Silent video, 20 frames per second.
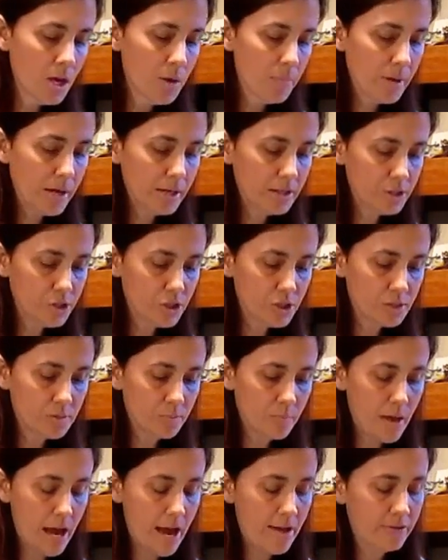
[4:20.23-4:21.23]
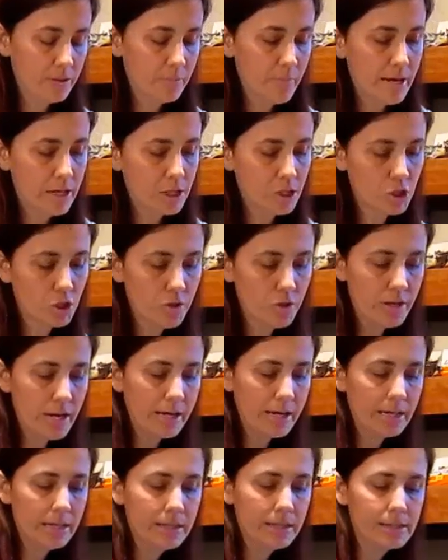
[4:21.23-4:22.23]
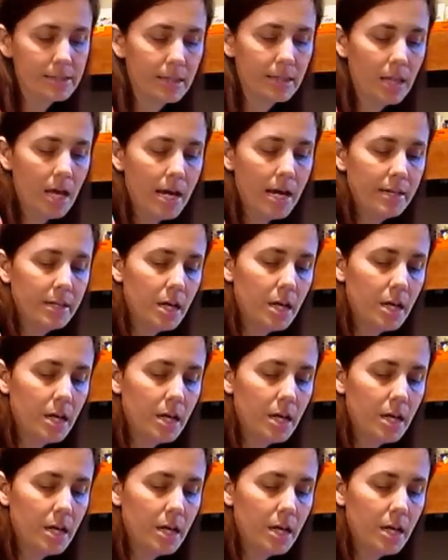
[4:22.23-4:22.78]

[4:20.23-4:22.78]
But just have to make sure that I get this lined